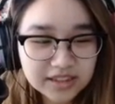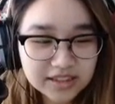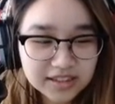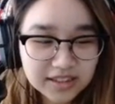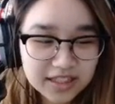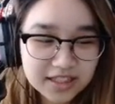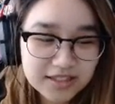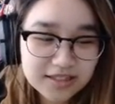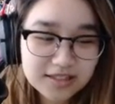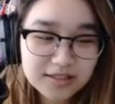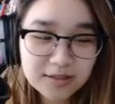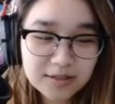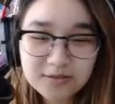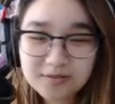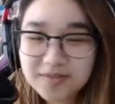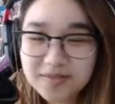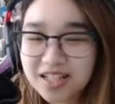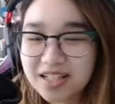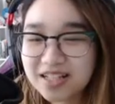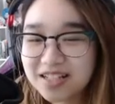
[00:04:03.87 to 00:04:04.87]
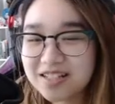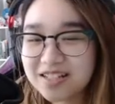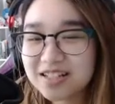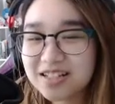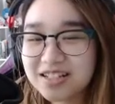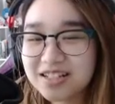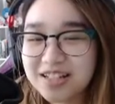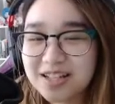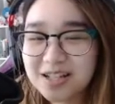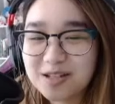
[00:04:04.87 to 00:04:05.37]
that's so mean. This is
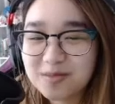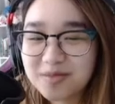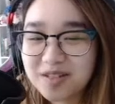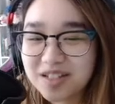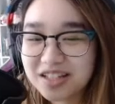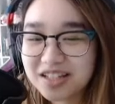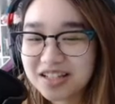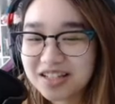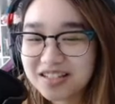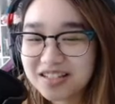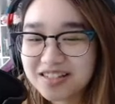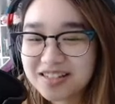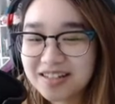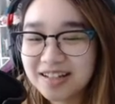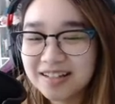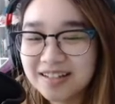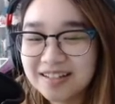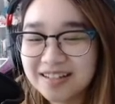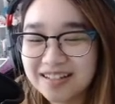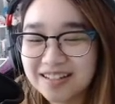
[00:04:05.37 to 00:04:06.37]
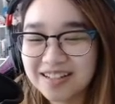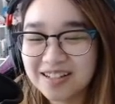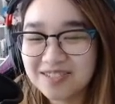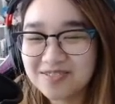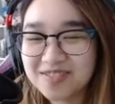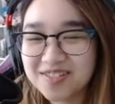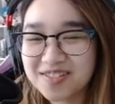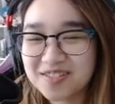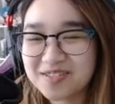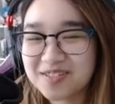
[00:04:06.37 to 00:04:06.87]
gonna take a bit, guys.
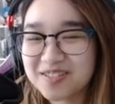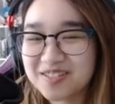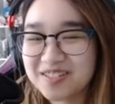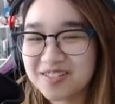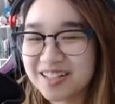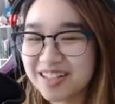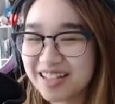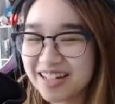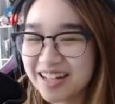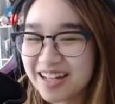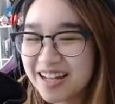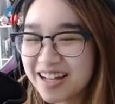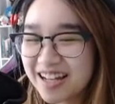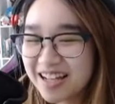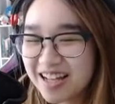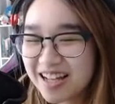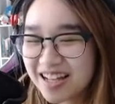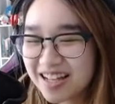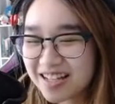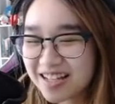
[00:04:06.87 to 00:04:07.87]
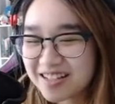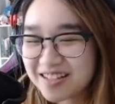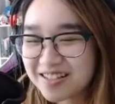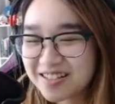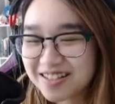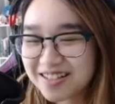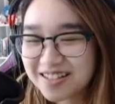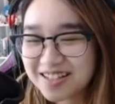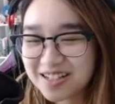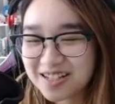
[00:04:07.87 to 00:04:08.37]
I'm so sorry. This is
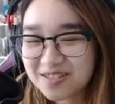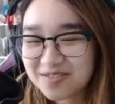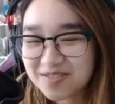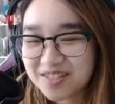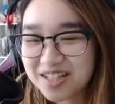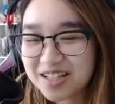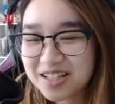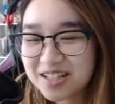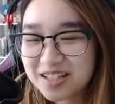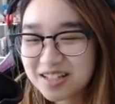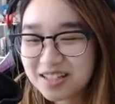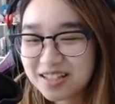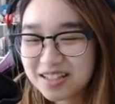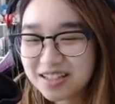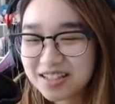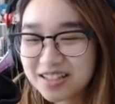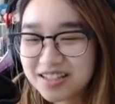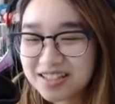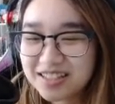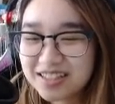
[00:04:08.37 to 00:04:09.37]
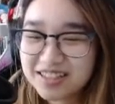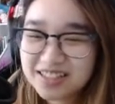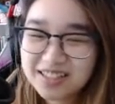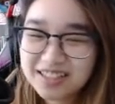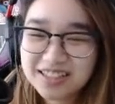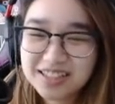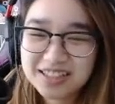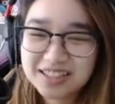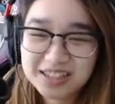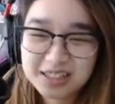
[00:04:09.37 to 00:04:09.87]
gonna take a bit.
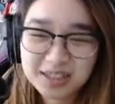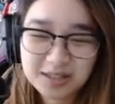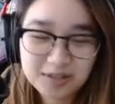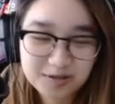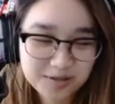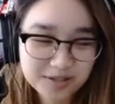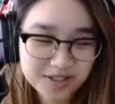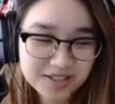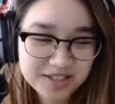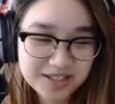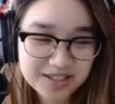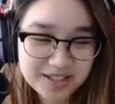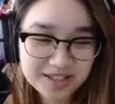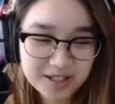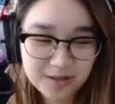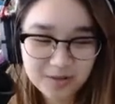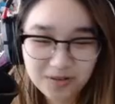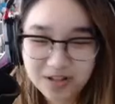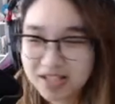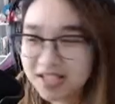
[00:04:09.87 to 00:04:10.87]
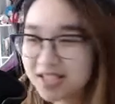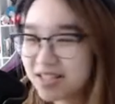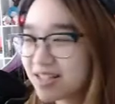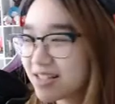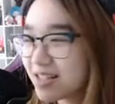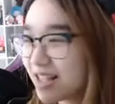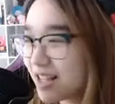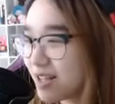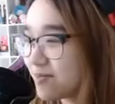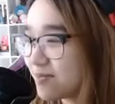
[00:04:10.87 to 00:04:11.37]
We're just gonna watch this
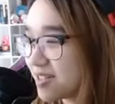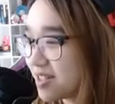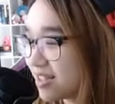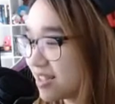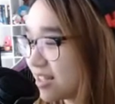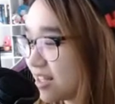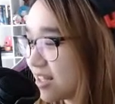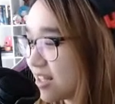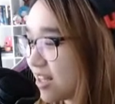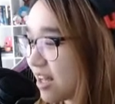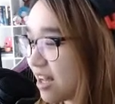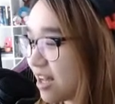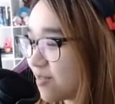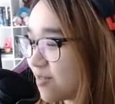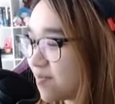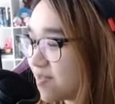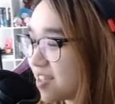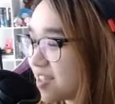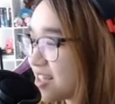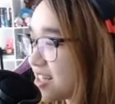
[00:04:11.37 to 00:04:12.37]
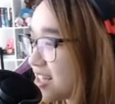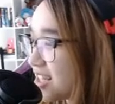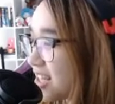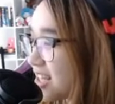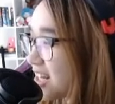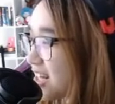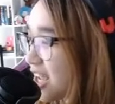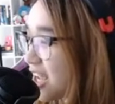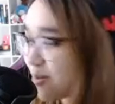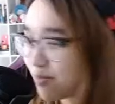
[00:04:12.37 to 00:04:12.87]
happen. I'm
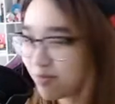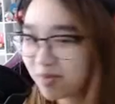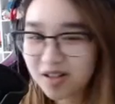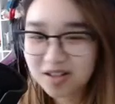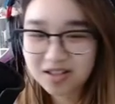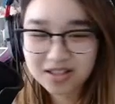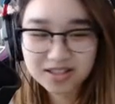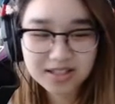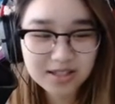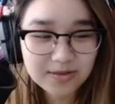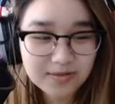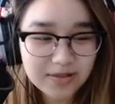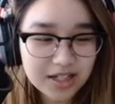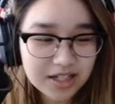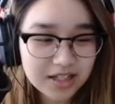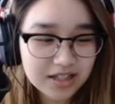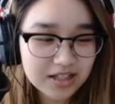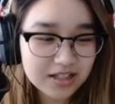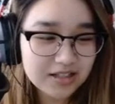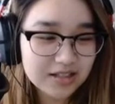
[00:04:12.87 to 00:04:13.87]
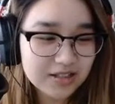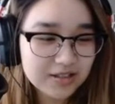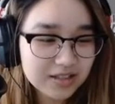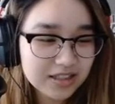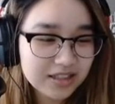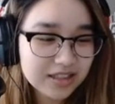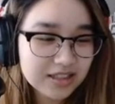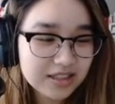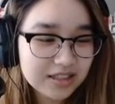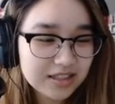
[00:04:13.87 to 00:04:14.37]
thinking netball is the way to go.
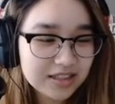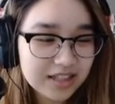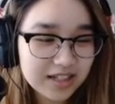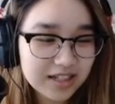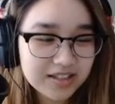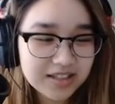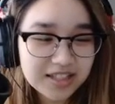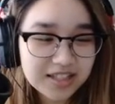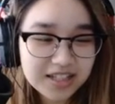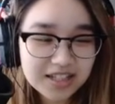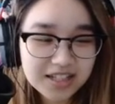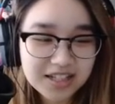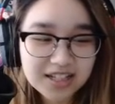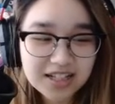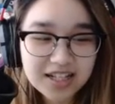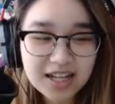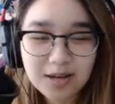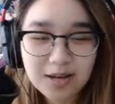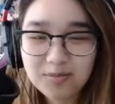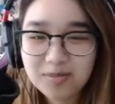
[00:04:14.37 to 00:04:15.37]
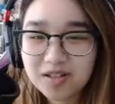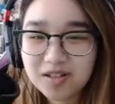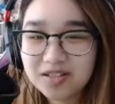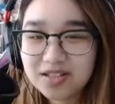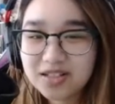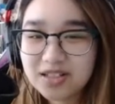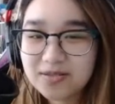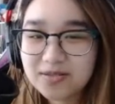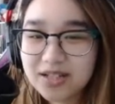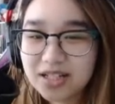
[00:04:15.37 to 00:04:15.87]
I'm thinking netball
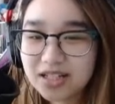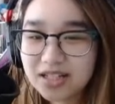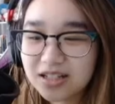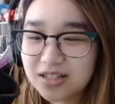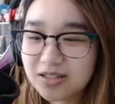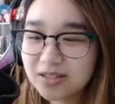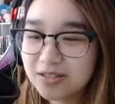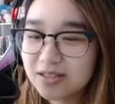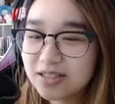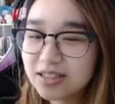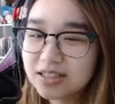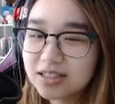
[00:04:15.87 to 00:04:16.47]
is the way to go.